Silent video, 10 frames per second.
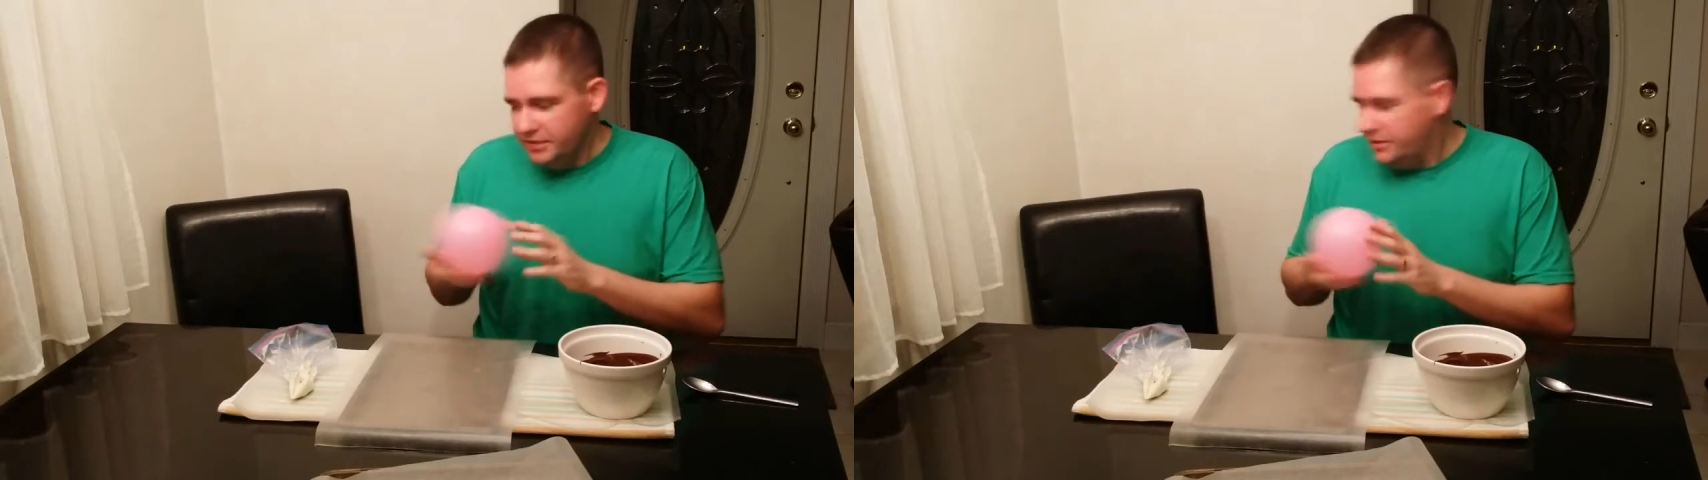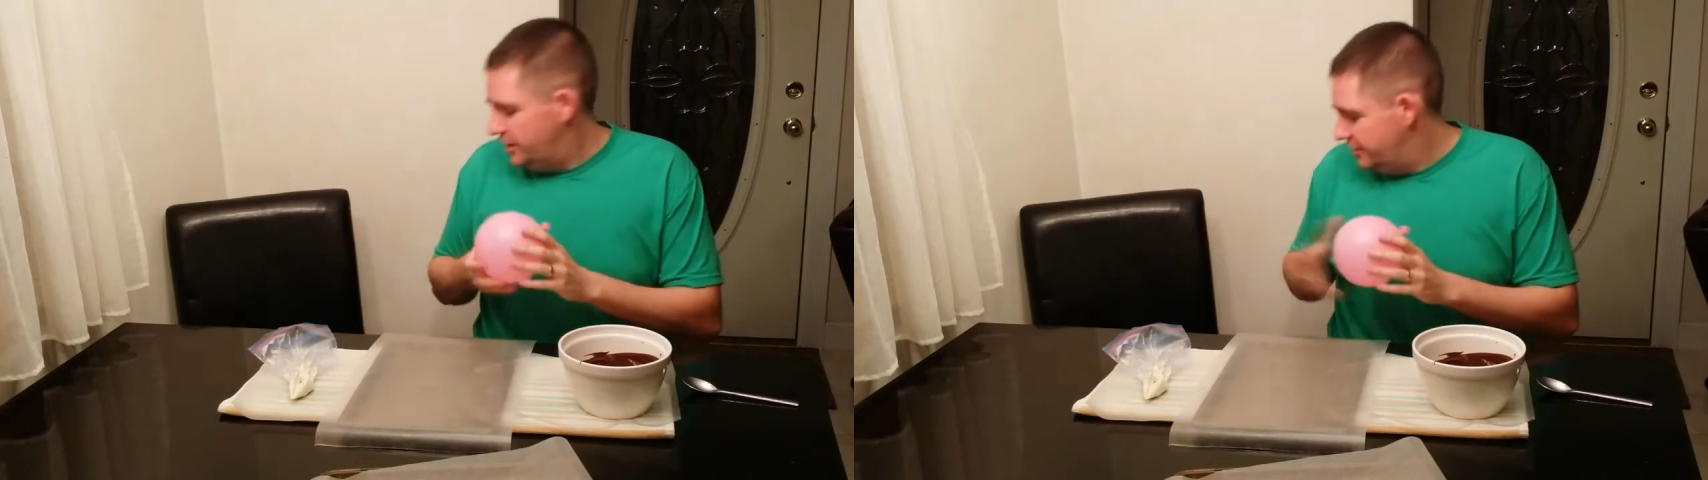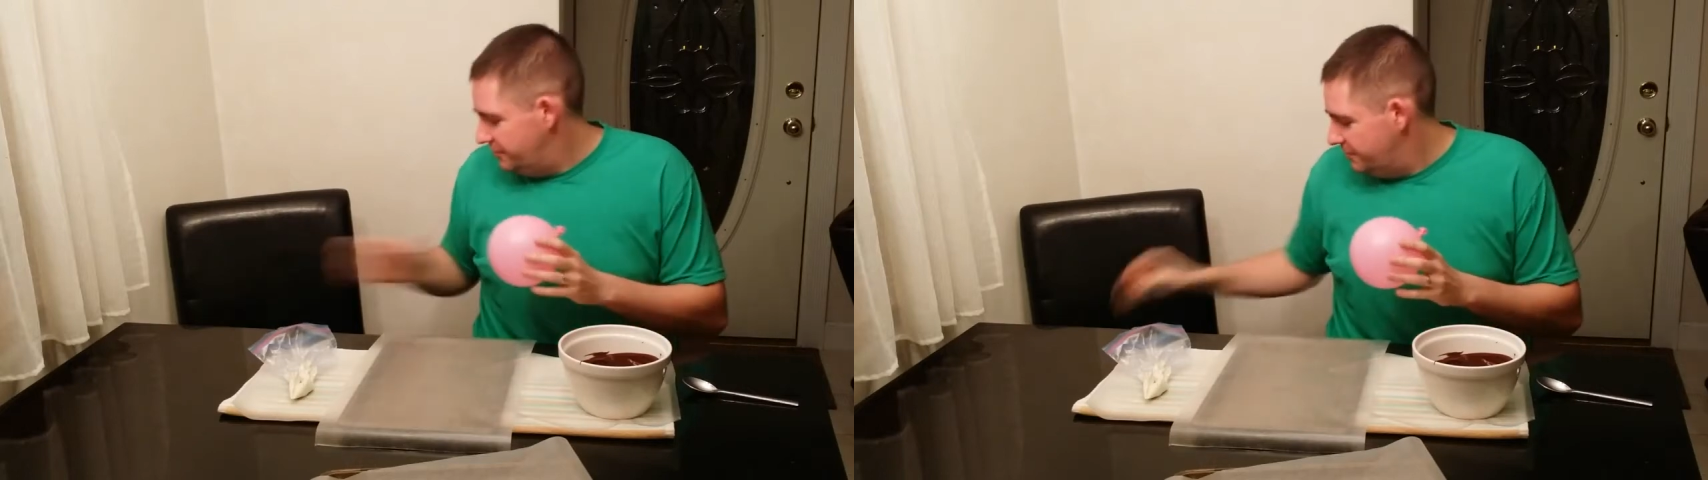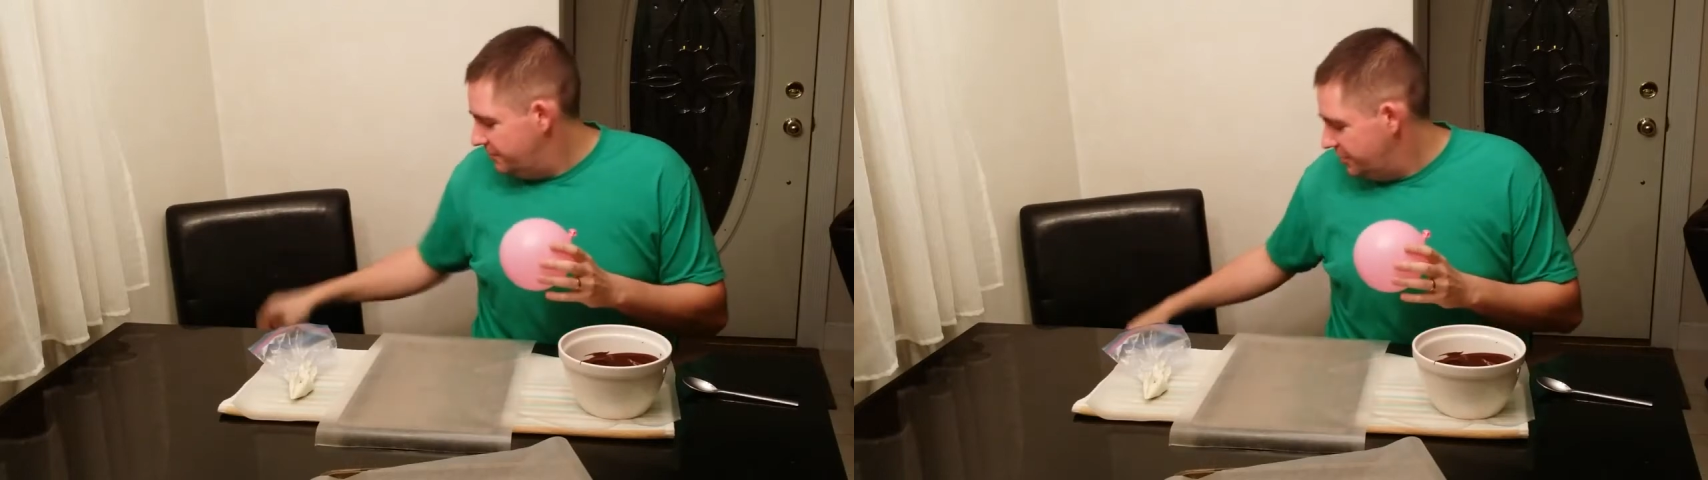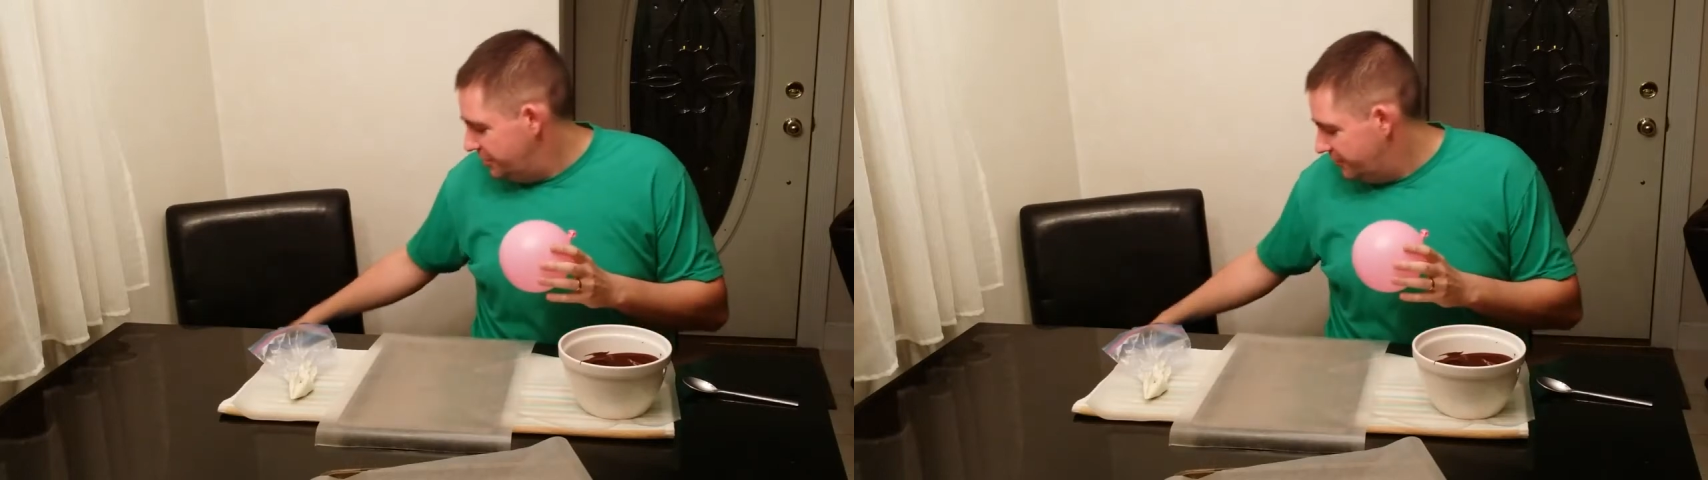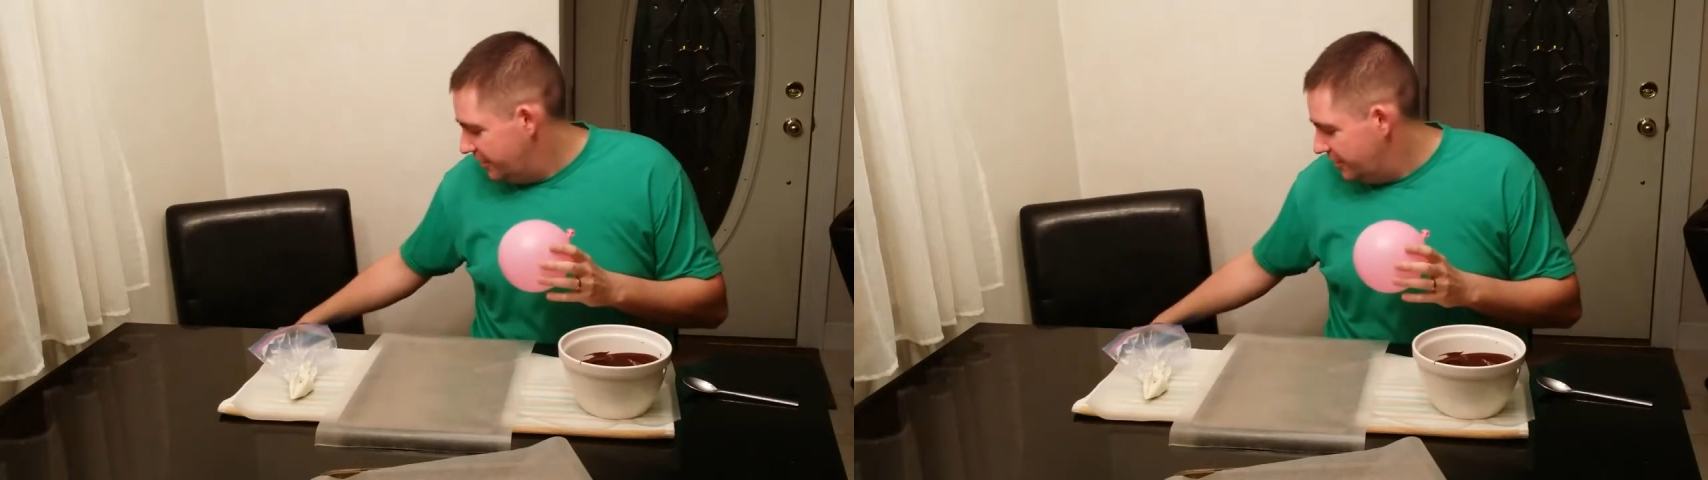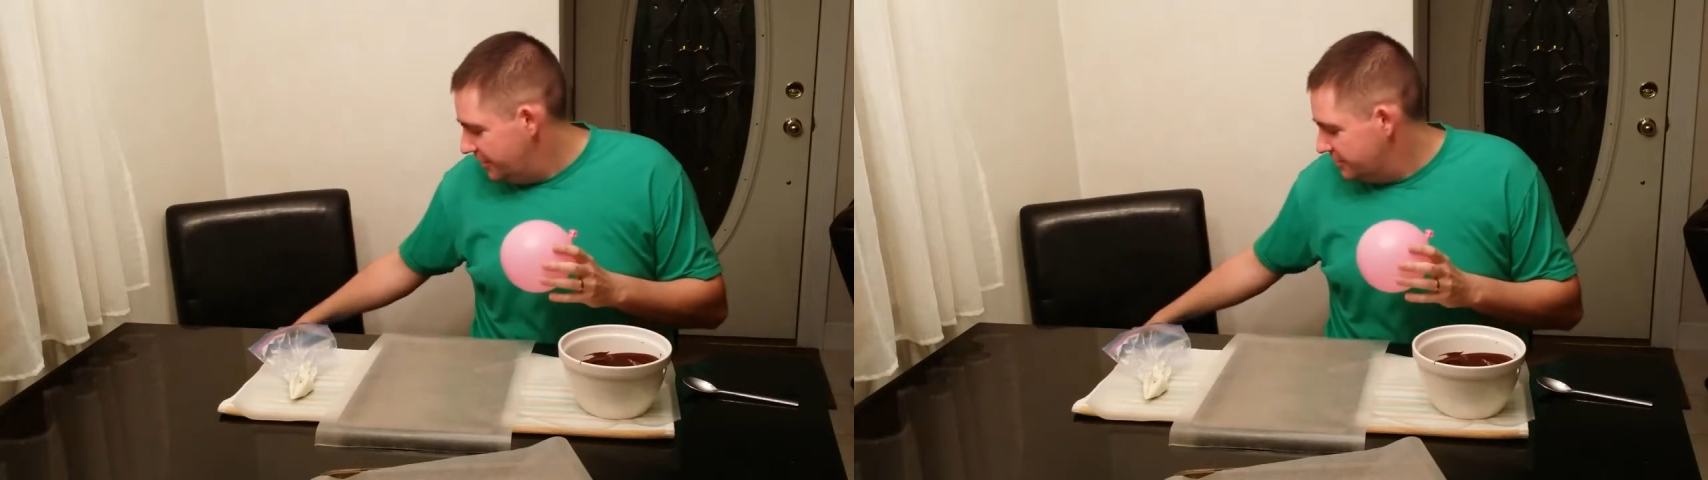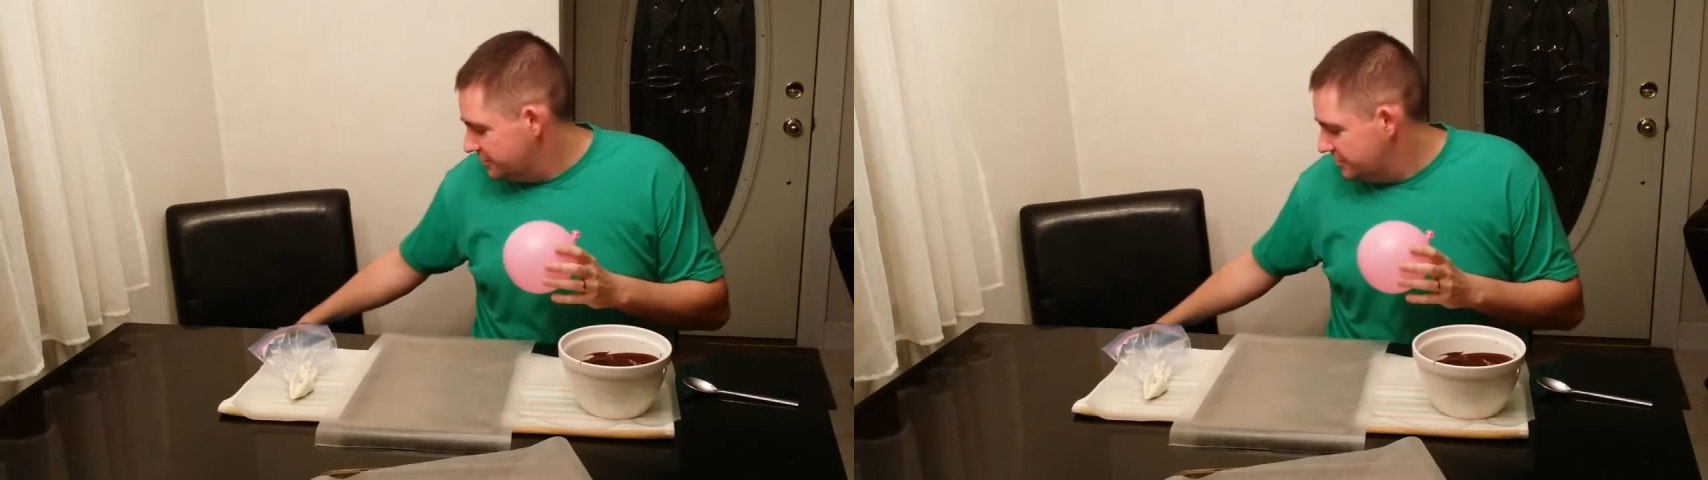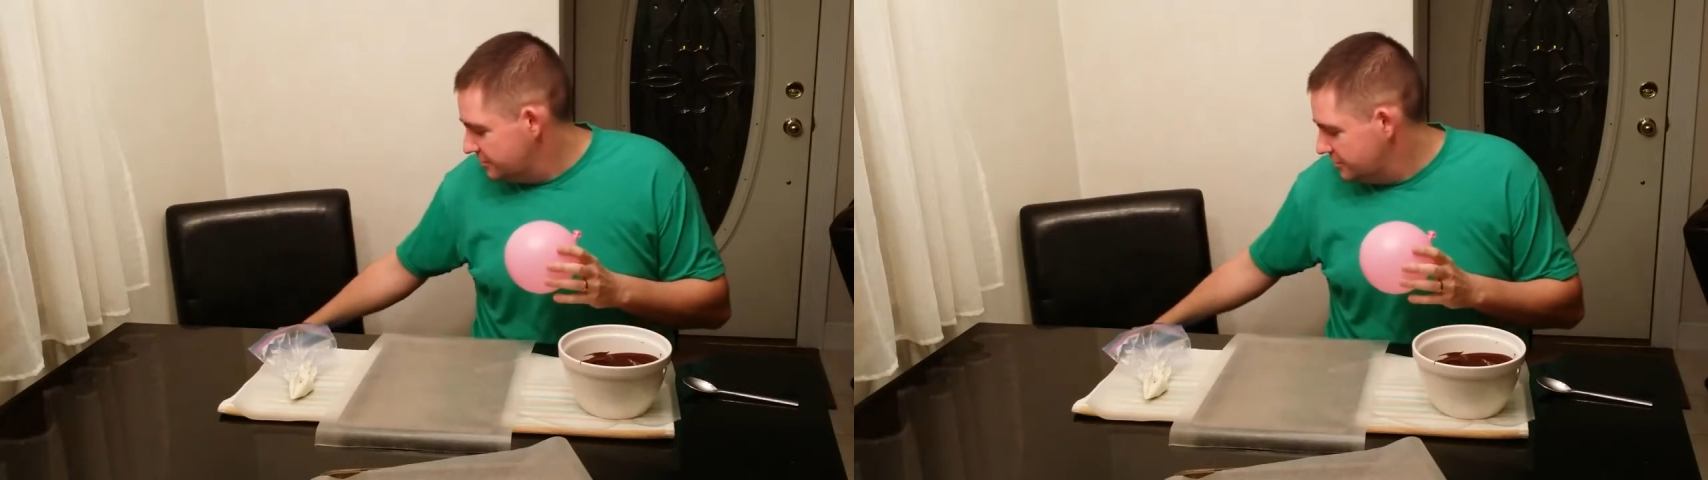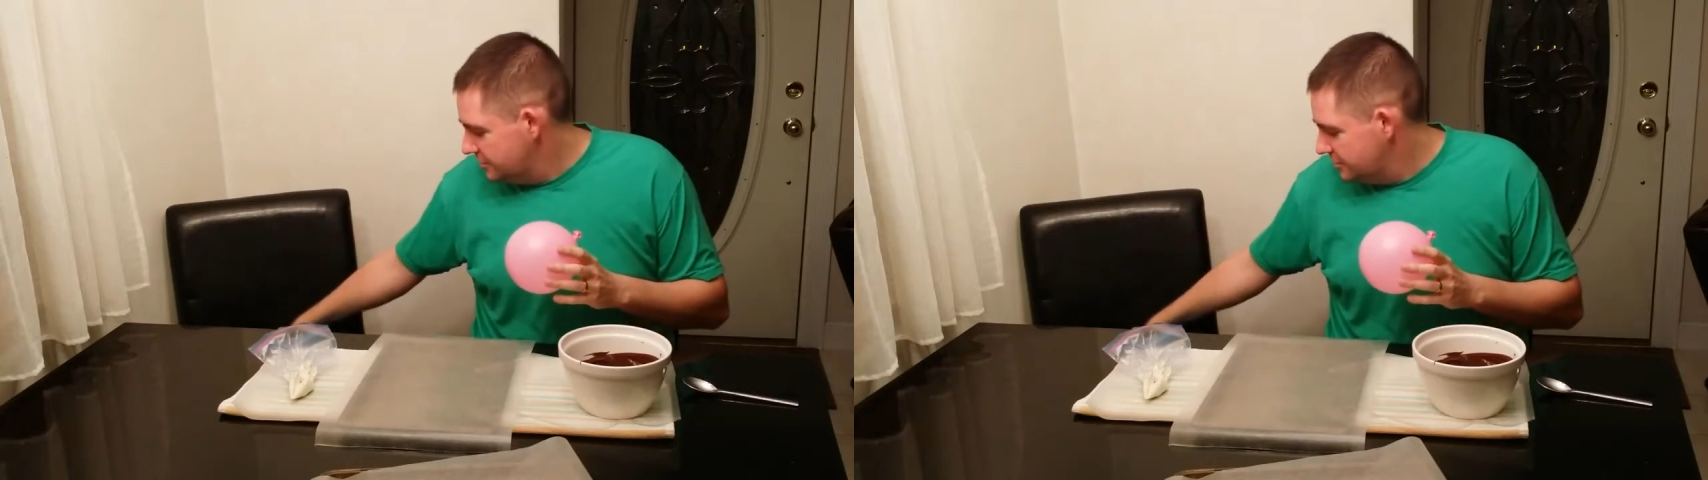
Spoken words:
that are, various